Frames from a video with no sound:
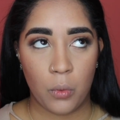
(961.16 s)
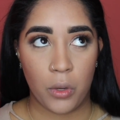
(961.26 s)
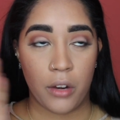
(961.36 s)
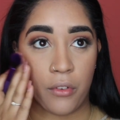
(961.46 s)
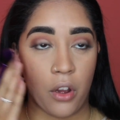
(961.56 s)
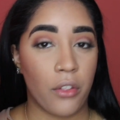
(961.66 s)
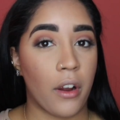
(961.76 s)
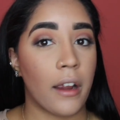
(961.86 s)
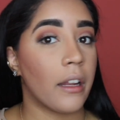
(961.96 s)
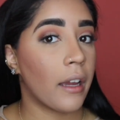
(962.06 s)
whatever other
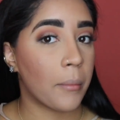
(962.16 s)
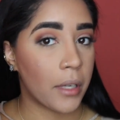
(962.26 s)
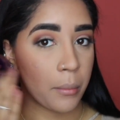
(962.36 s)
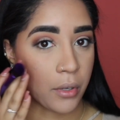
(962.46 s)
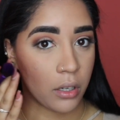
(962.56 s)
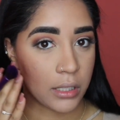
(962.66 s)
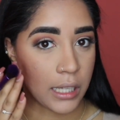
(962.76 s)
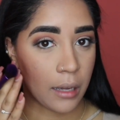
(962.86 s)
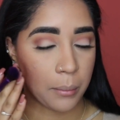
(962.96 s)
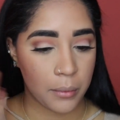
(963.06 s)
highlight I'm going to put on
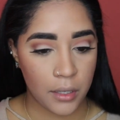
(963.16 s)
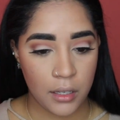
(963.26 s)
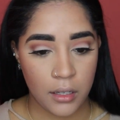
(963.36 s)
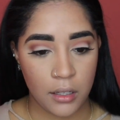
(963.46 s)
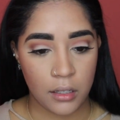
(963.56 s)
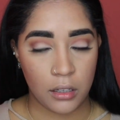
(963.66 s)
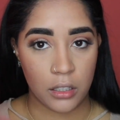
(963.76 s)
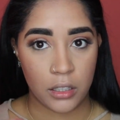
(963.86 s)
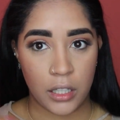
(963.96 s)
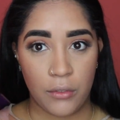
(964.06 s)
top
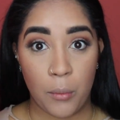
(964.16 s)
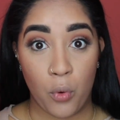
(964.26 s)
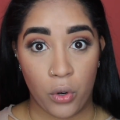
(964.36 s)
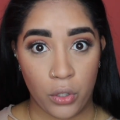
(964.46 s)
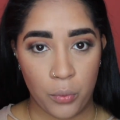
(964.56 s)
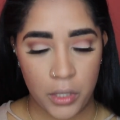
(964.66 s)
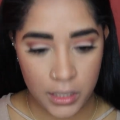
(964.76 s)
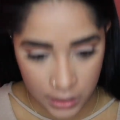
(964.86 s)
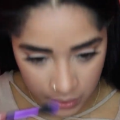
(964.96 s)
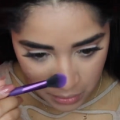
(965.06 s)
look even more
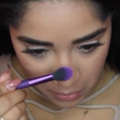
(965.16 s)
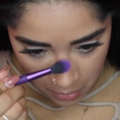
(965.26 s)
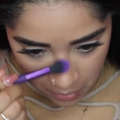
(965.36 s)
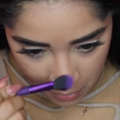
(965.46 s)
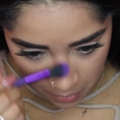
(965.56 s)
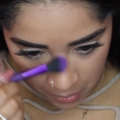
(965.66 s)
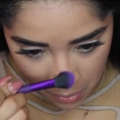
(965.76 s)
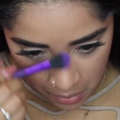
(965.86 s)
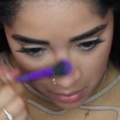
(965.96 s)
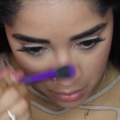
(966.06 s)
luminous.
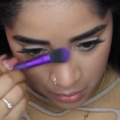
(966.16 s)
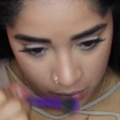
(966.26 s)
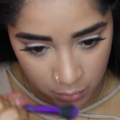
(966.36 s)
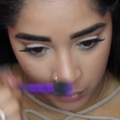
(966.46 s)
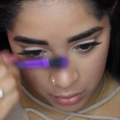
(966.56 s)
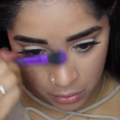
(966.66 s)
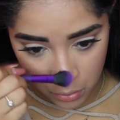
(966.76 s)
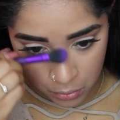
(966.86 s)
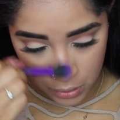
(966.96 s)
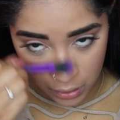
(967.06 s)
So I'm going to
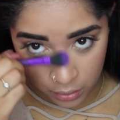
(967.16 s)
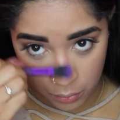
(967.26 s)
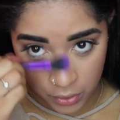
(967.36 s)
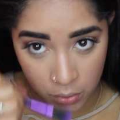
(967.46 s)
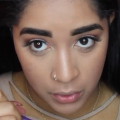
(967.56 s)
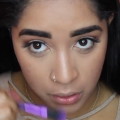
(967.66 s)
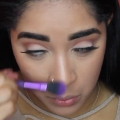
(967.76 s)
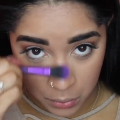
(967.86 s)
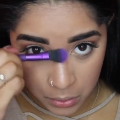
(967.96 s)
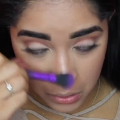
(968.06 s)
go down the bridge of my
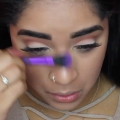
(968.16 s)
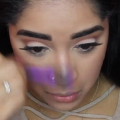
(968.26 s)
nose.